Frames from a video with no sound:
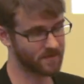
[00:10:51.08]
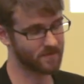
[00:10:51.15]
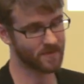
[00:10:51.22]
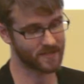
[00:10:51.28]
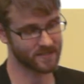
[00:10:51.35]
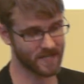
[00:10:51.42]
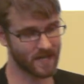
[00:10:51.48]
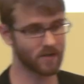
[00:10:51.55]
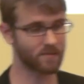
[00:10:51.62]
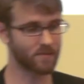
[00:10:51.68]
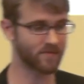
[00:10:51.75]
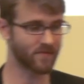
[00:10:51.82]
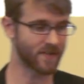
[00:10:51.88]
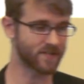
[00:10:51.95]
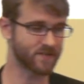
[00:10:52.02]
Cassandra
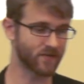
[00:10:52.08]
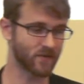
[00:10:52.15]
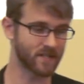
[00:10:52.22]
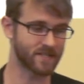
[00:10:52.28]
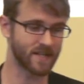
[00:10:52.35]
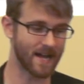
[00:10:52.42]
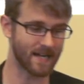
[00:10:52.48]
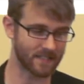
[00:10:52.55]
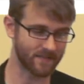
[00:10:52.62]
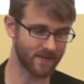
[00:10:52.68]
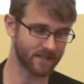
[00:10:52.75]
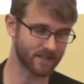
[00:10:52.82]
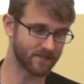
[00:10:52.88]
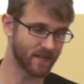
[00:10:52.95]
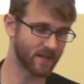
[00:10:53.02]
provides for us active
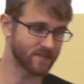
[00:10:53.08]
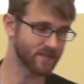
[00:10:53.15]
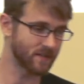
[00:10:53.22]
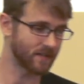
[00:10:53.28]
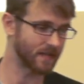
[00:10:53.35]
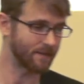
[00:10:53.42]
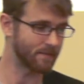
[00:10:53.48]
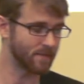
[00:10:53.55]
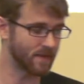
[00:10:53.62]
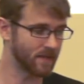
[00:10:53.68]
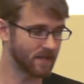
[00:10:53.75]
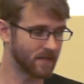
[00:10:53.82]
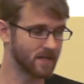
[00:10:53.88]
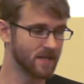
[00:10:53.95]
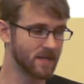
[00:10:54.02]
data center
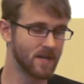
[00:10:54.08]
capability.